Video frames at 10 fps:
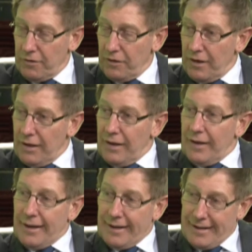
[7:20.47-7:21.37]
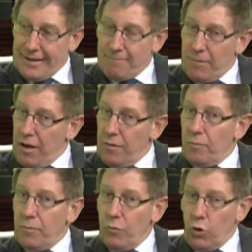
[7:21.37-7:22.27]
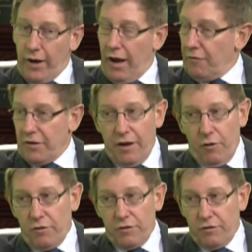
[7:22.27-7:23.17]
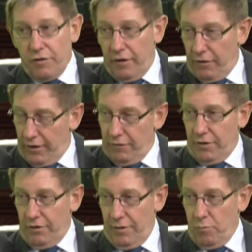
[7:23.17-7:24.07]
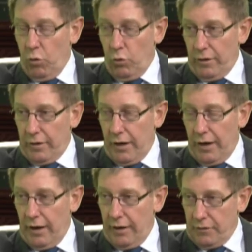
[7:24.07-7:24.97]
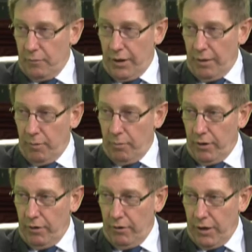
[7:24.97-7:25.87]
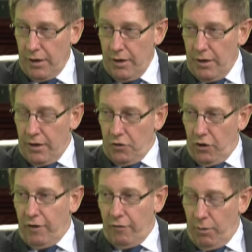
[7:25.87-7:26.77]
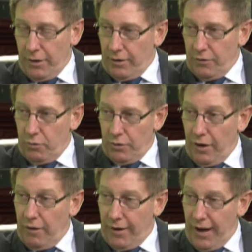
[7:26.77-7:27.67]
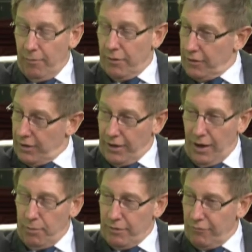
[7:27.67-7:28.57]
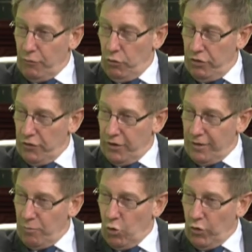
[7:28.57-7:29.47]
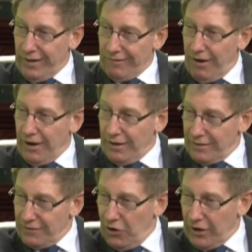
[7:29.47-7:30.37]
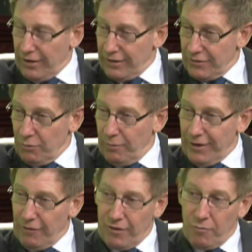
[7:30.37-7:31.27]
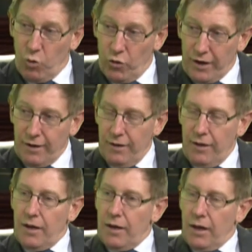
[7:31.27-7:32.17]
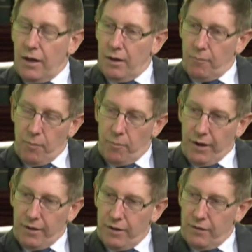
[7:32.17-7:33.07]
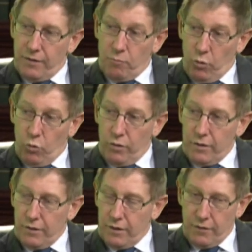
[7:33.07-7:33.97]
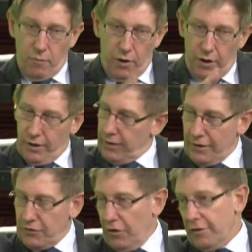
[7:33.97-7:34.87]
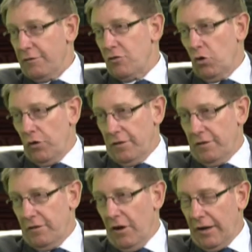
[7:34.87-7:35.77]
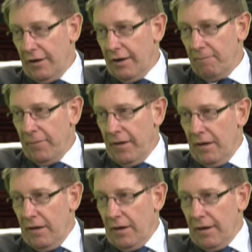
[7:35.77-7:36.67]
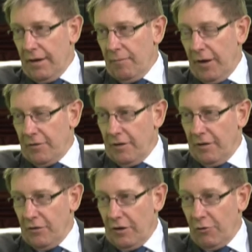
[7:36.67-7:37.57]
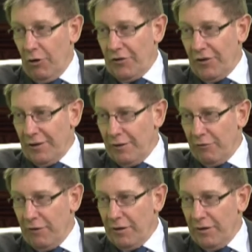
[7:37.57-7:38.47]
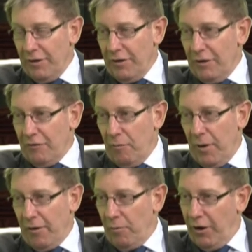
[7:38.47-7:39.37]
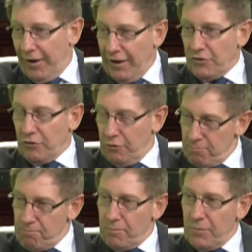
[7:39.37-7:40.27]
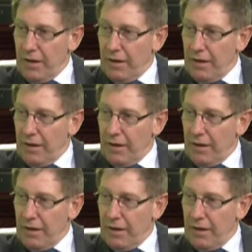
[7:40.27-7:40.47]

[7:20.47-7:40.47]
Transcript: Is that right? Um, looking after your health is very, very important, and that has to become a priority. Not everyone can do a Tony Abbott or getting up at 4.30 in the morning and running and cycling and swimming every morning. Yeah. Um, but it is important. Uh, so my exercise of choice is cycling, um, as it is increasingly for, for men of my age group. Mm.